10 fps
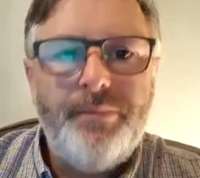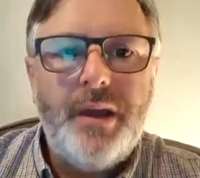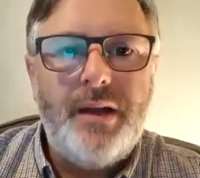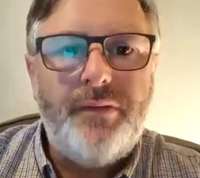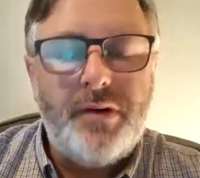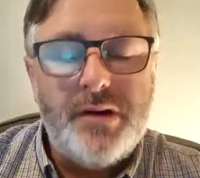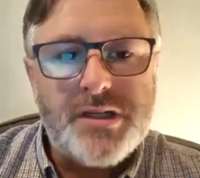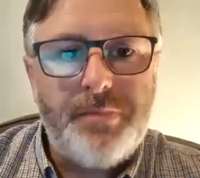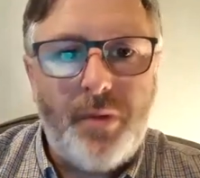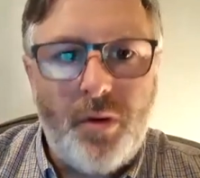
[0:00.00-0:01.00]
in a very
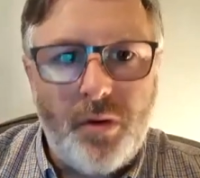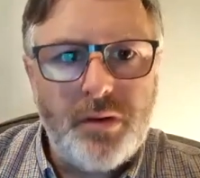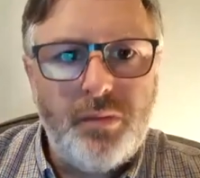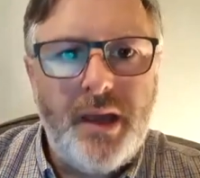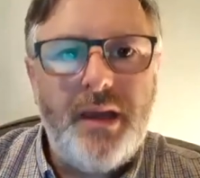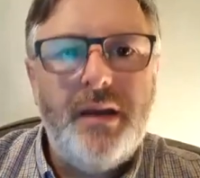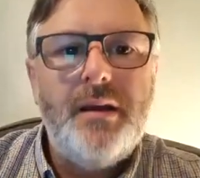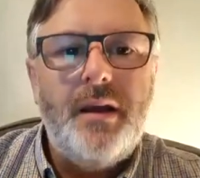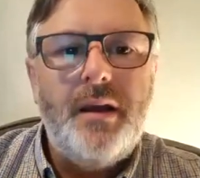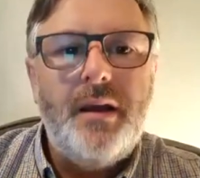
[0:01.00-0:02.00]
supported way,
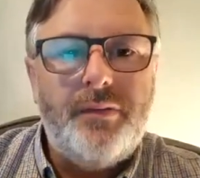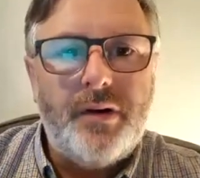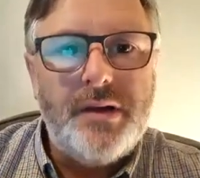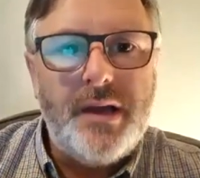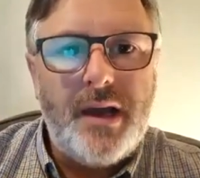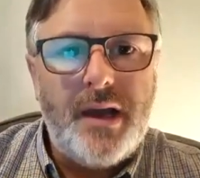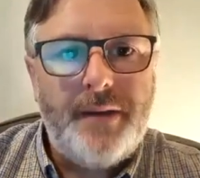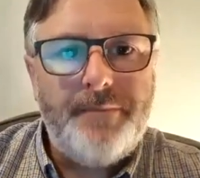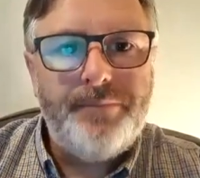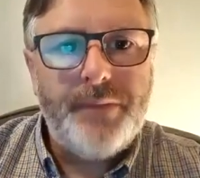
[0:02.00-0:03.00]
in a very
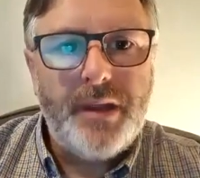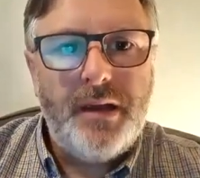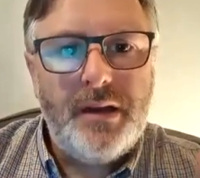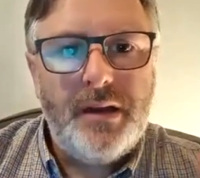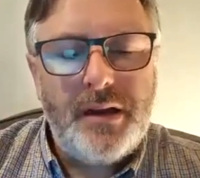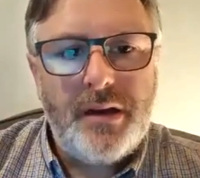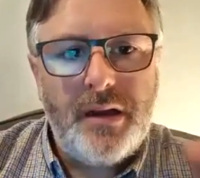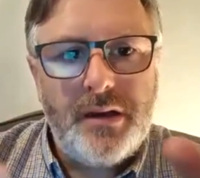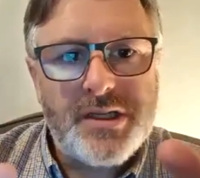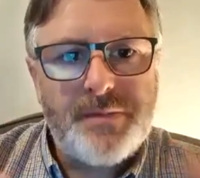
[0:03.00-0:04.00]
um, in, in,
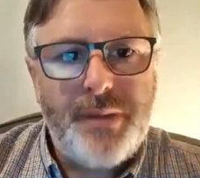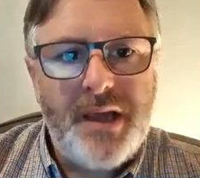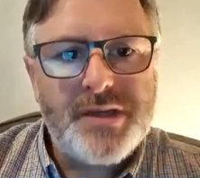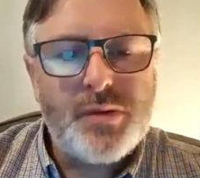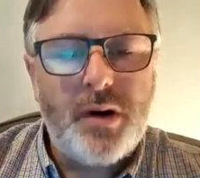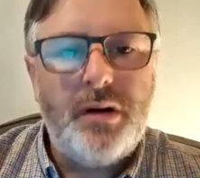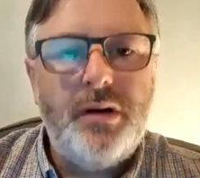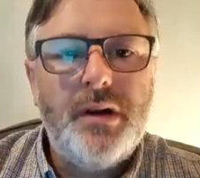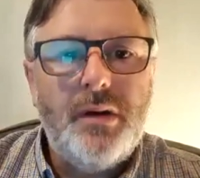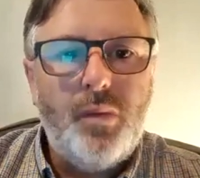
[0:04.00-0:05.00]
in a space where
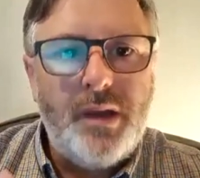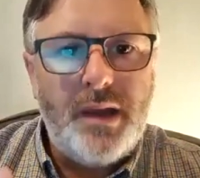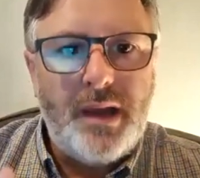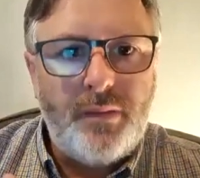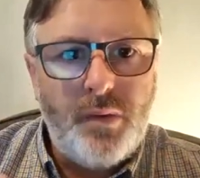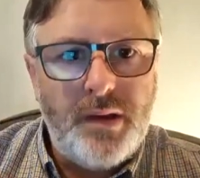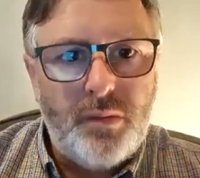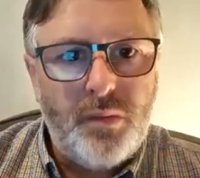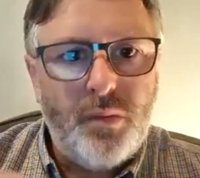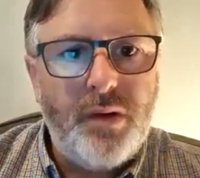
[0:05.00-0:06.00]
we we
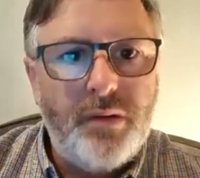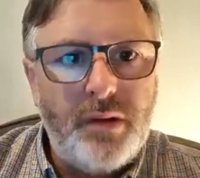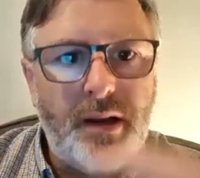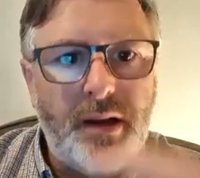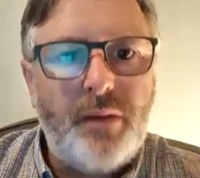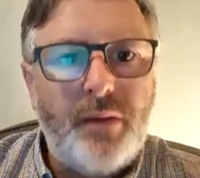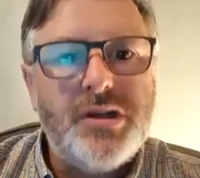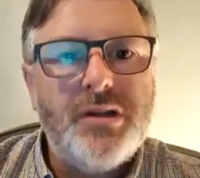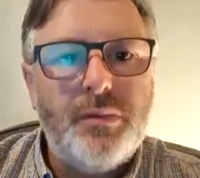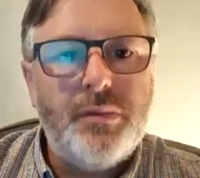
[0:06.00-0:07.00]
we're. I want
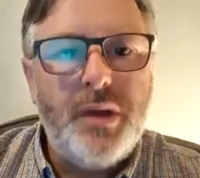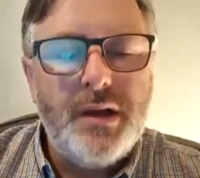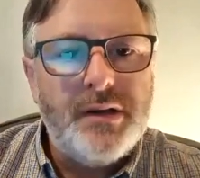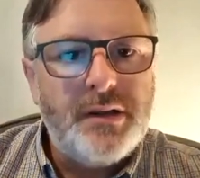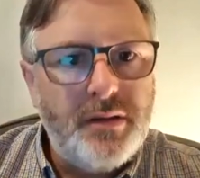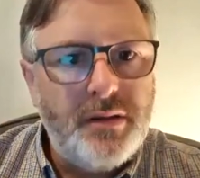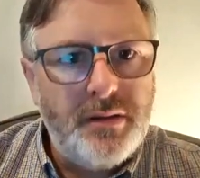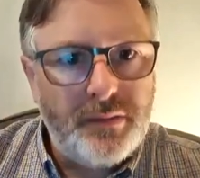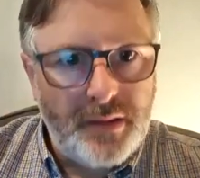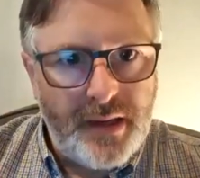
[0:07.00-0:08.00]
you to to
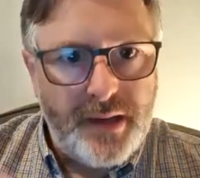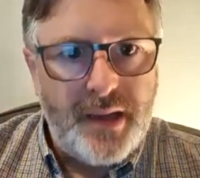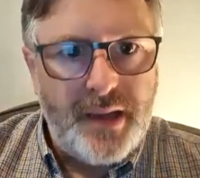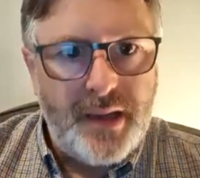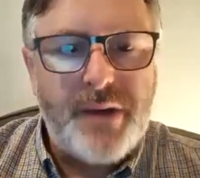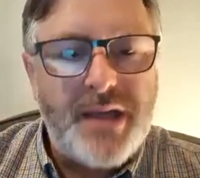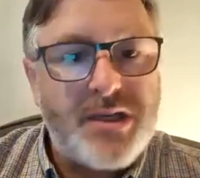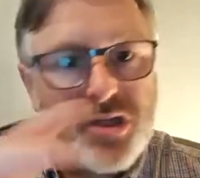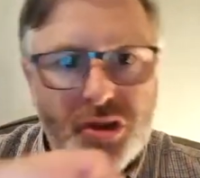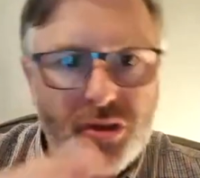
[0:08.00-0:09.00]

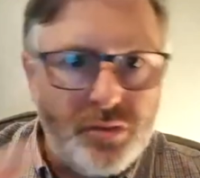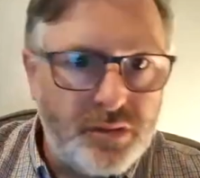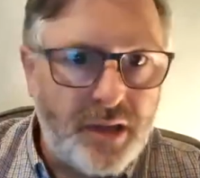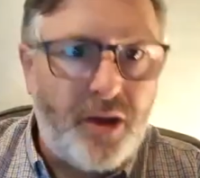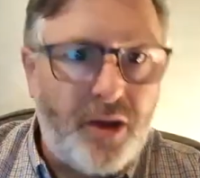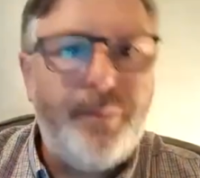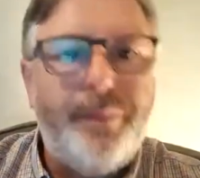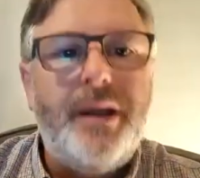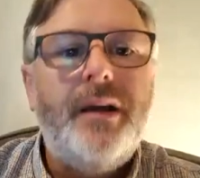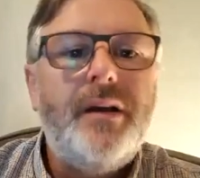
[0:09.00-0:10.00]
express through
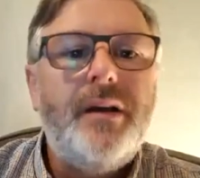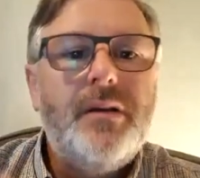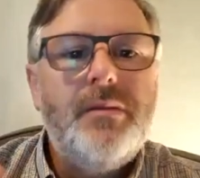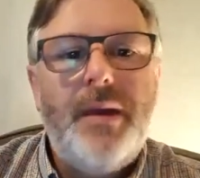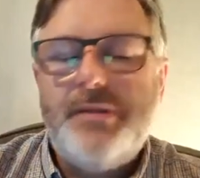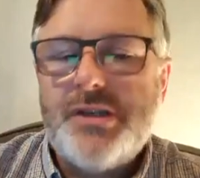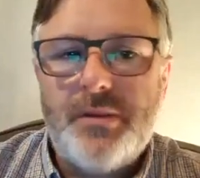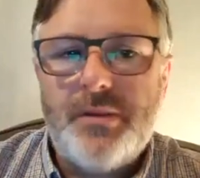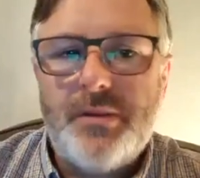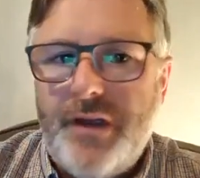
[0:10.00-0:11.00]
typing maybe
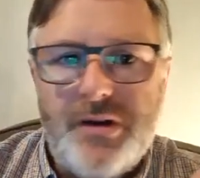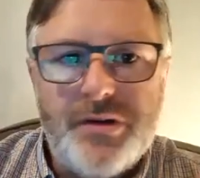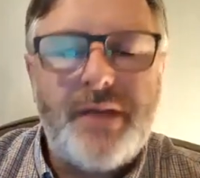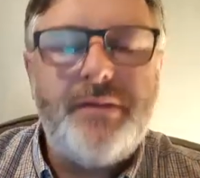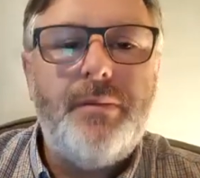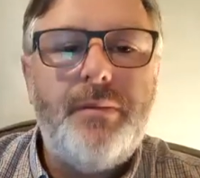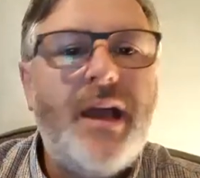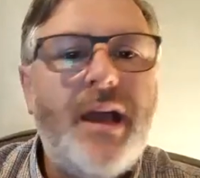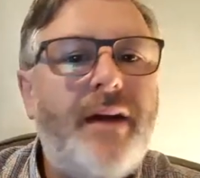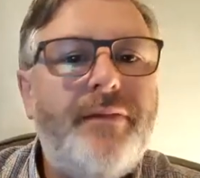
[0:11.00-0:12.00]
some fears that you might
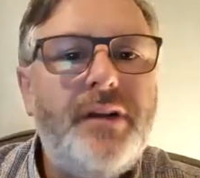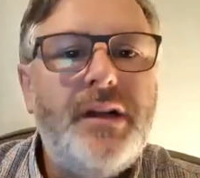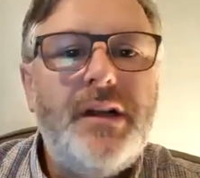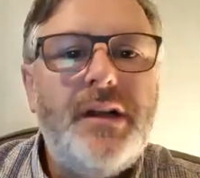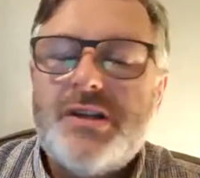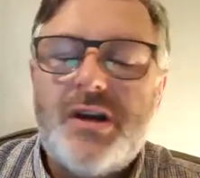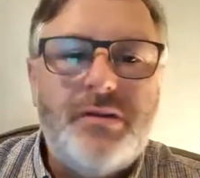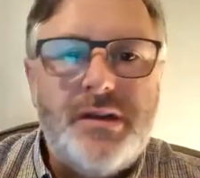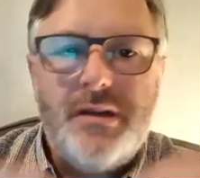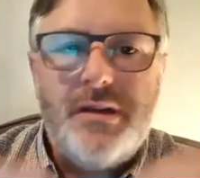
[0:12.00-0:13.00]
have.
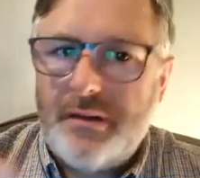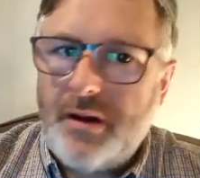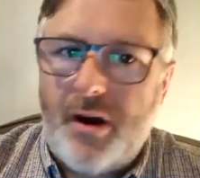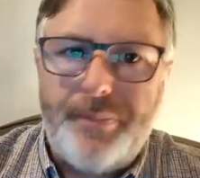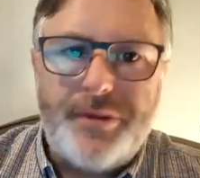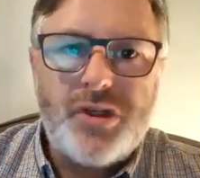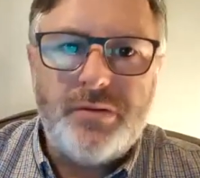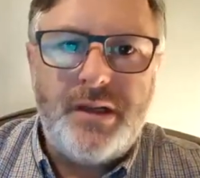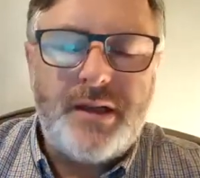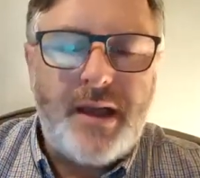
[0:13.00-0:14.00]
Certainly,
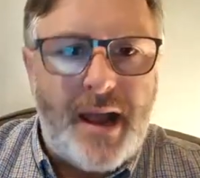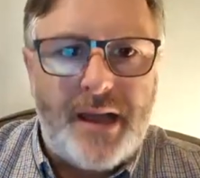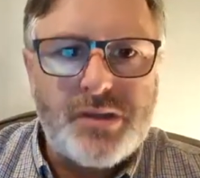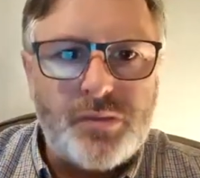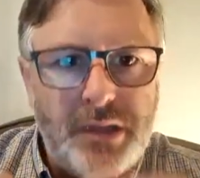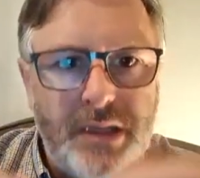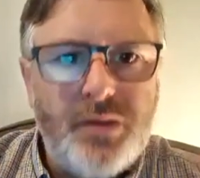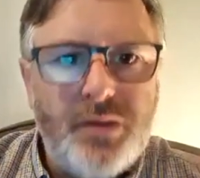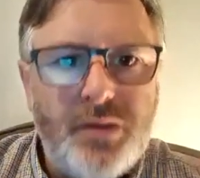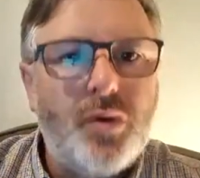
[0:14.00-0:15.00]
opportunity to ask really
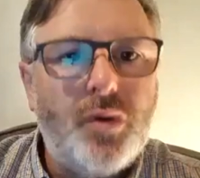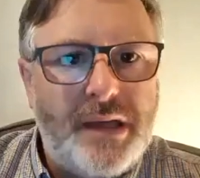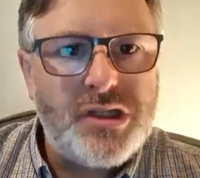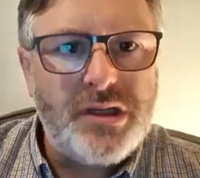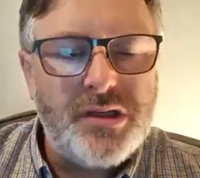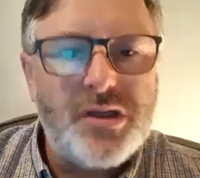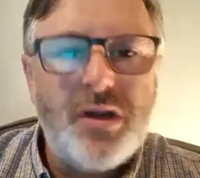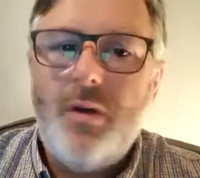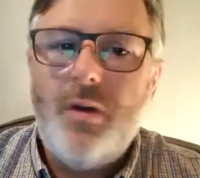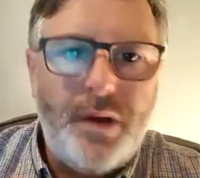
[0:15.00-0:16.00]
good questions
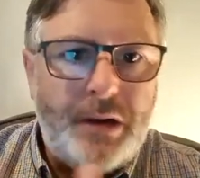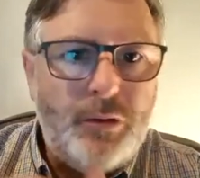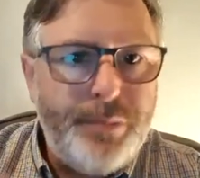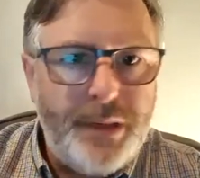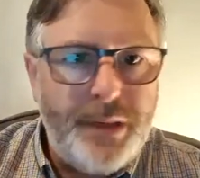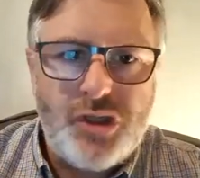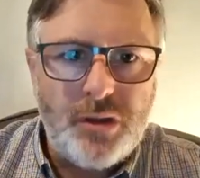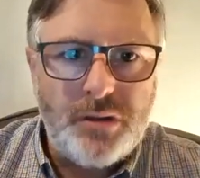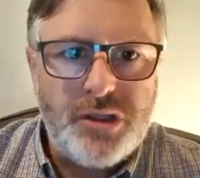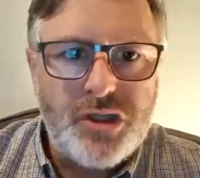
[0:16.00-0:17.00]
without being
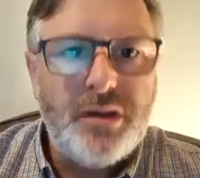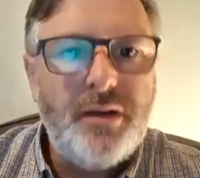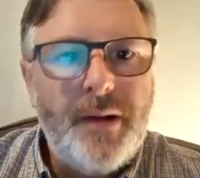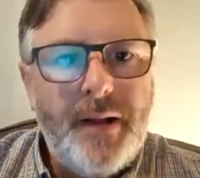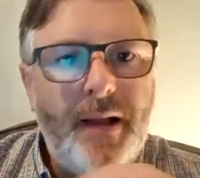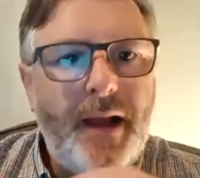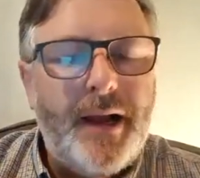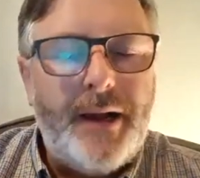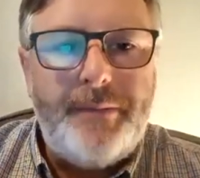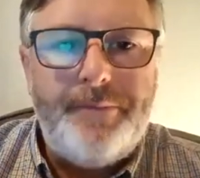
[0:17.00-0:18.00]
judged.
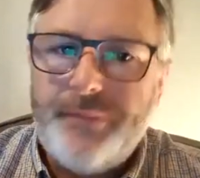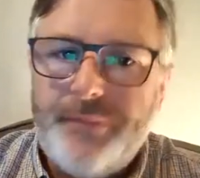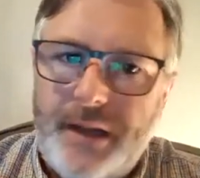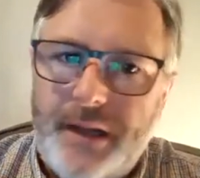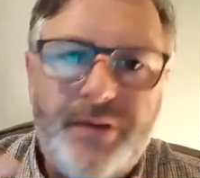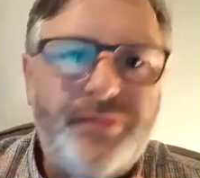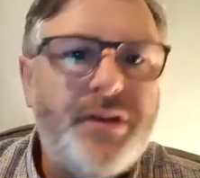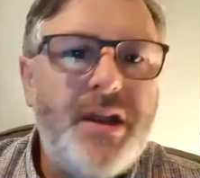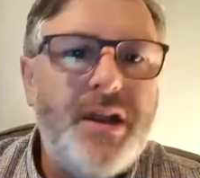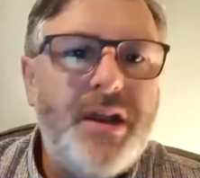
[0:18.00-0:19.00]
Um, and you have the
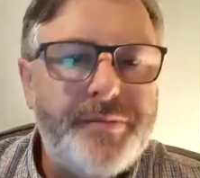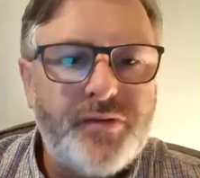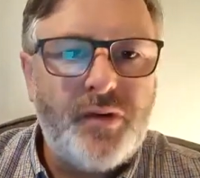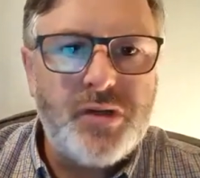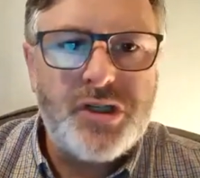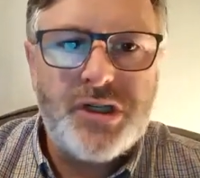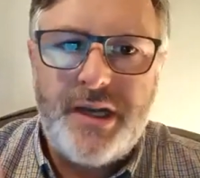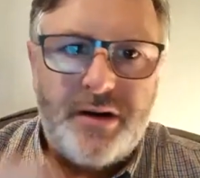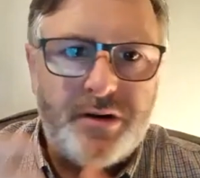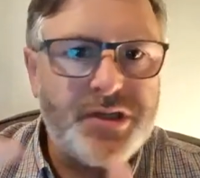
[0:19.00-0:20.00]
anonymous function
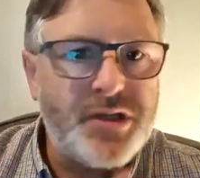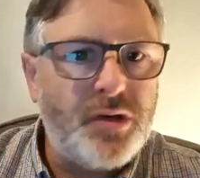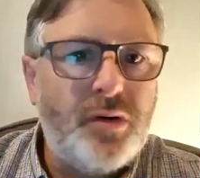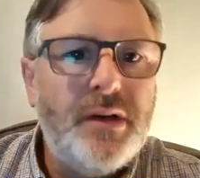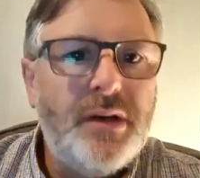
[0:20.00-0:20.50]
there. So